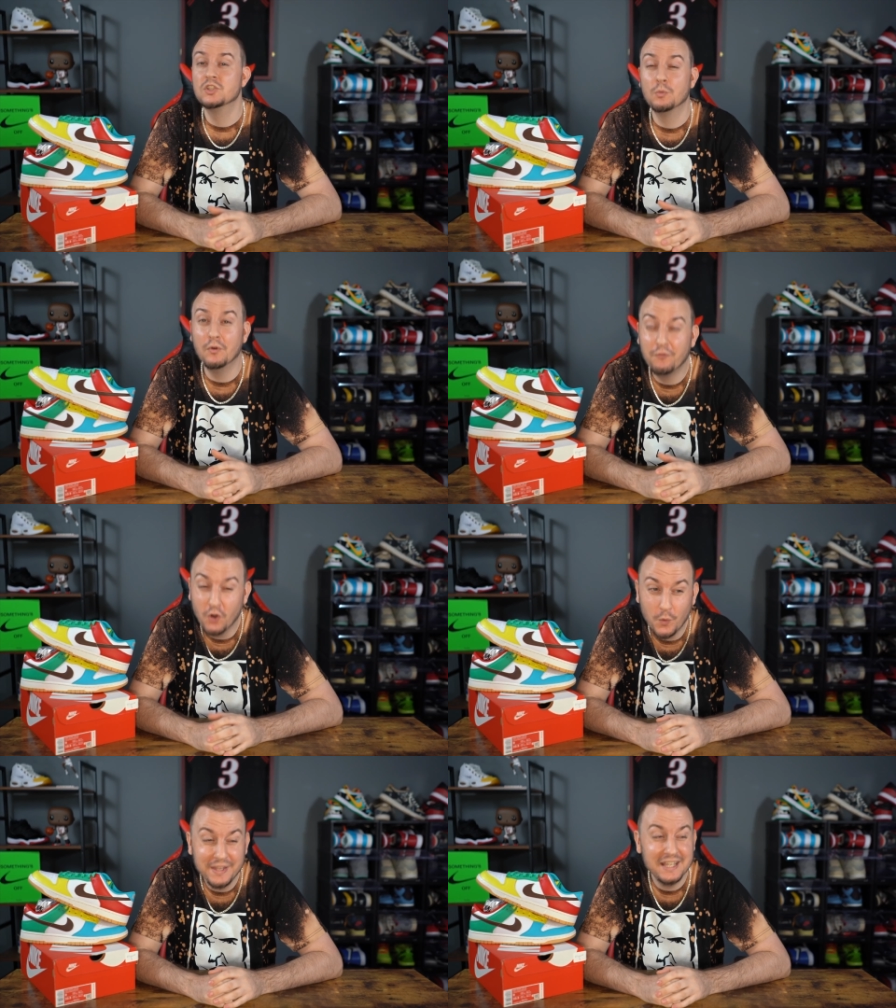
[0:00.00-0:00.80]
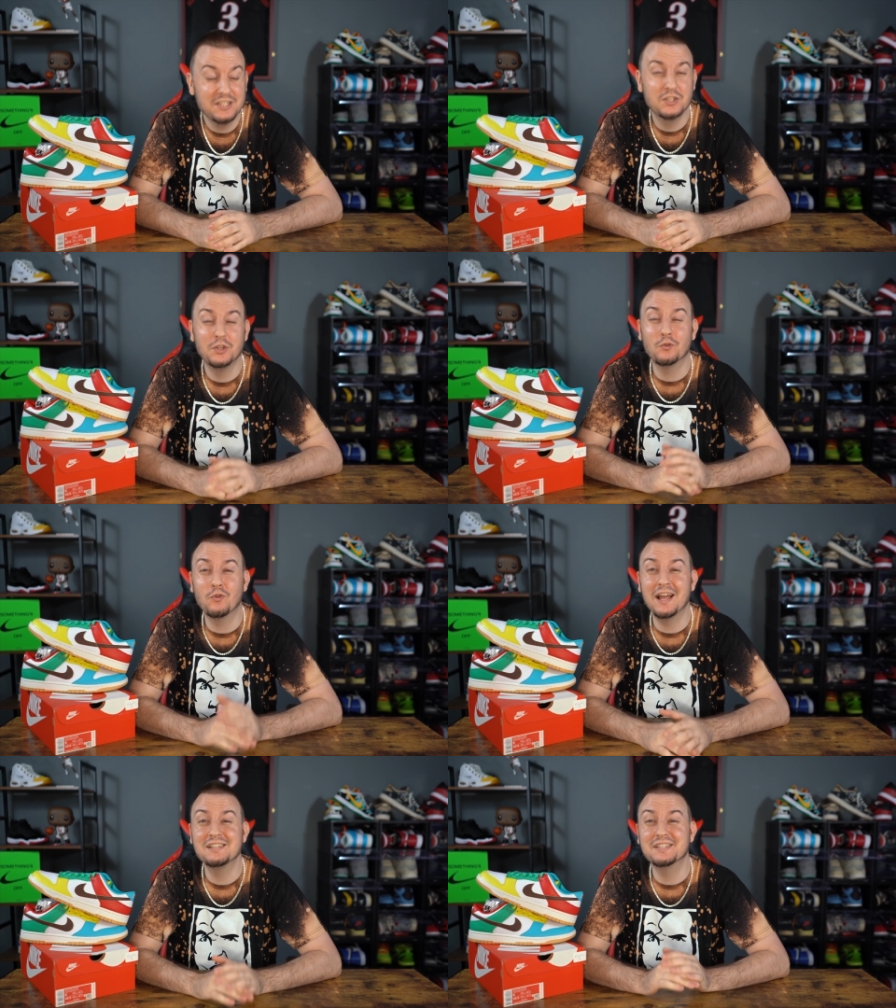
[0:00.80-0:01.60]
So before we get to the
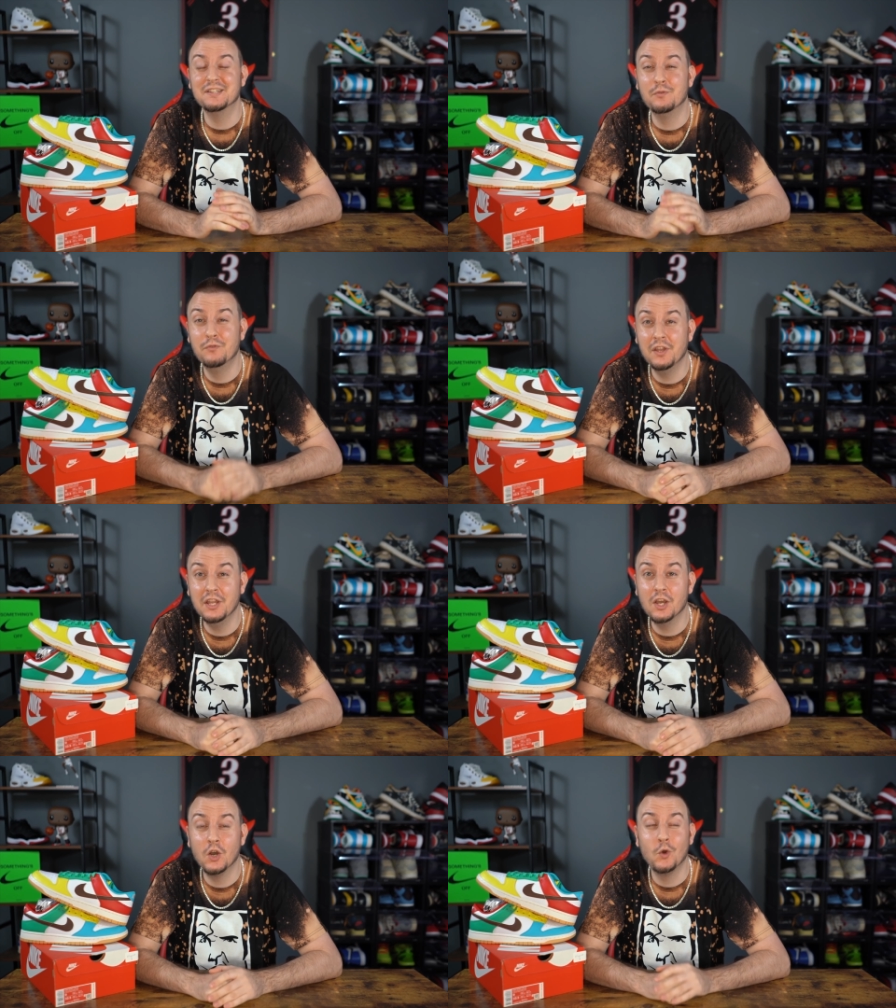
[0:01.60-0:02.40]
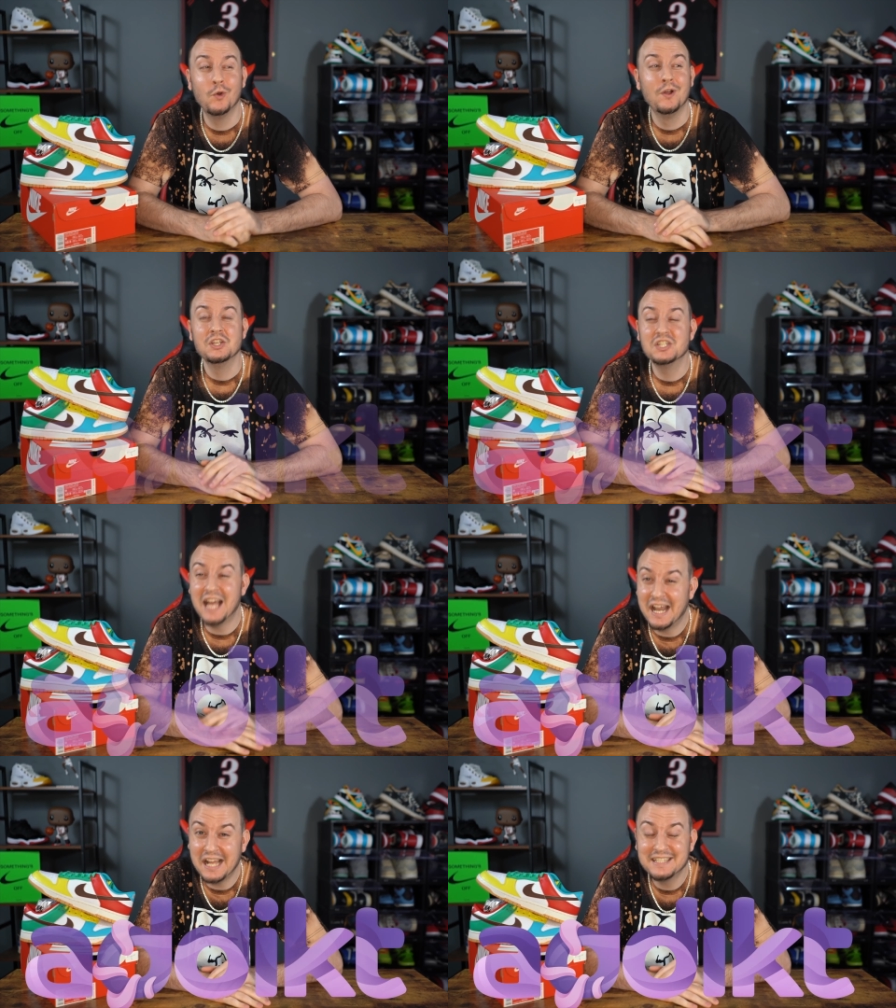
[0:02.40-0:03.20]
rest of the video,
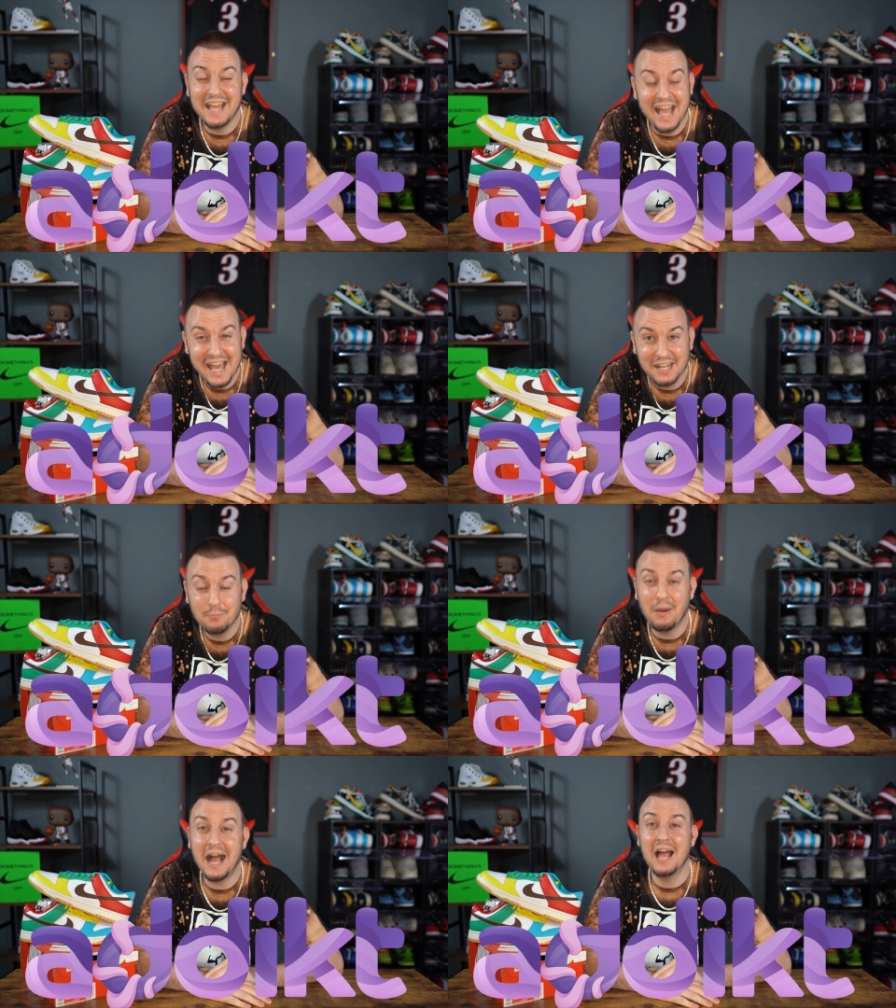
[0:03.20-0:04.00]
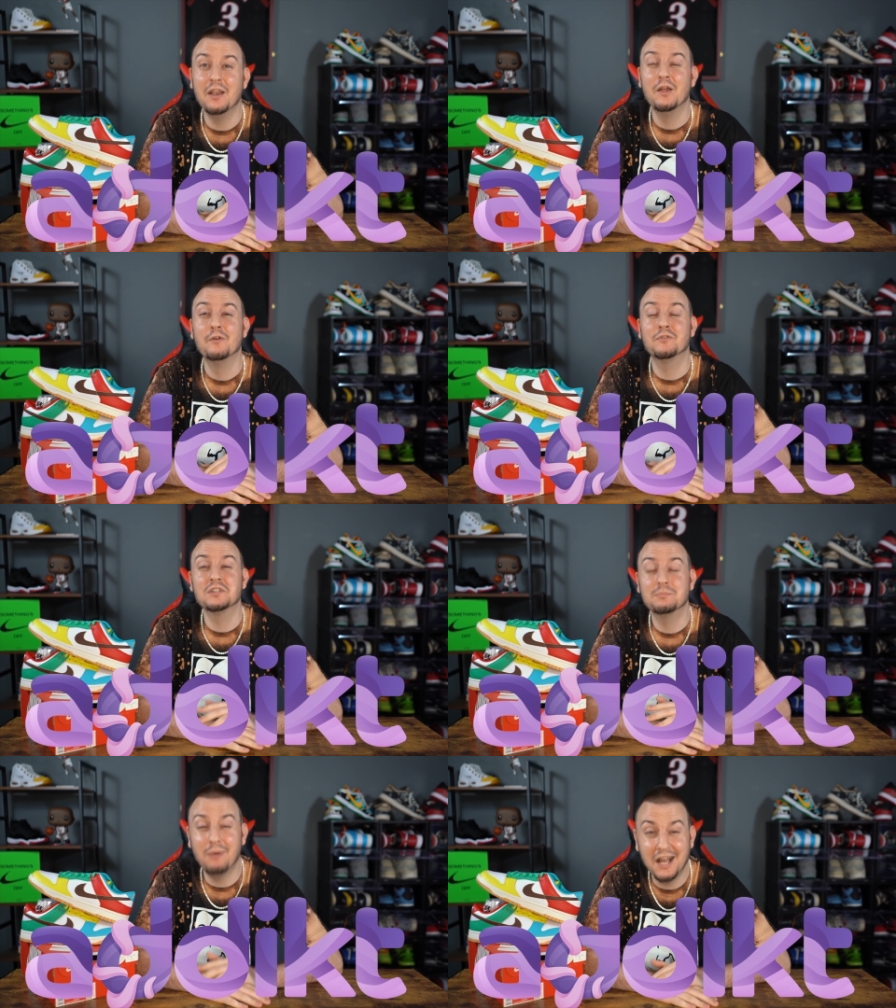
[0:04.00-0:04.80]
shout out to AddiktBot for
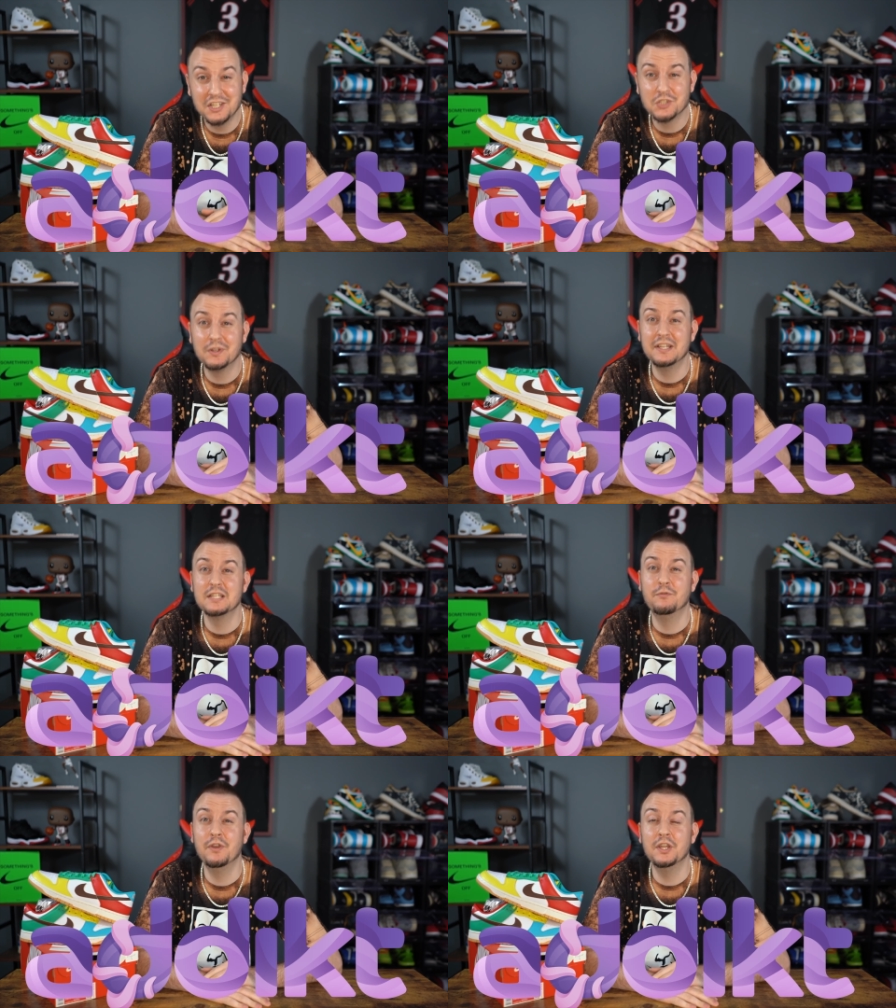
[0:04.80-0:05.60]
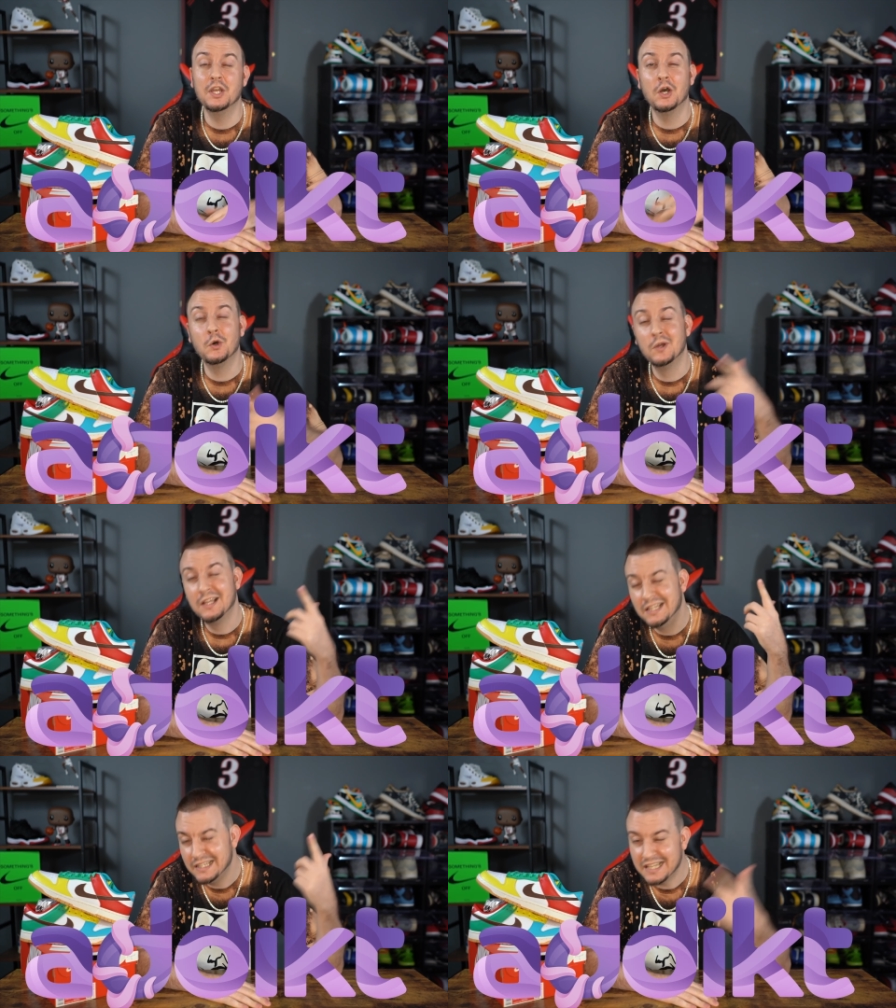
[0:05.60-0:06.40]
sponsoring this video.
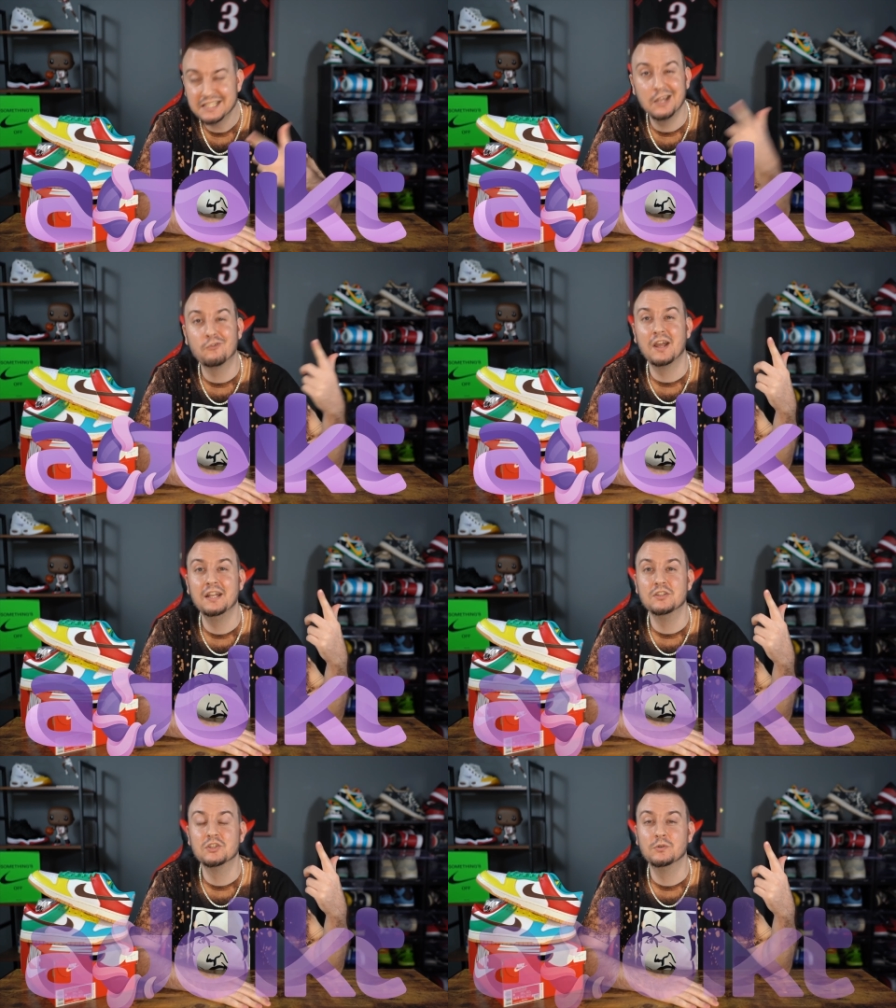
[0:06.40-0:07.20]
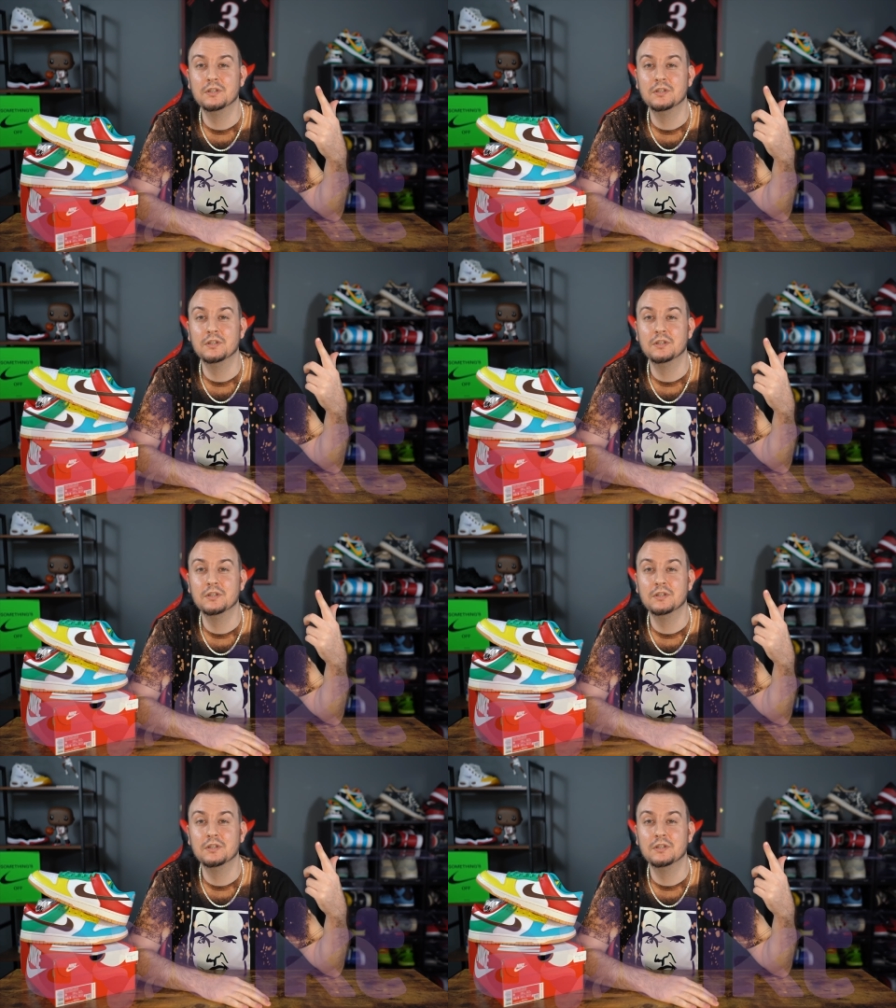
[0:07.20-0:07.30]
Let's get right into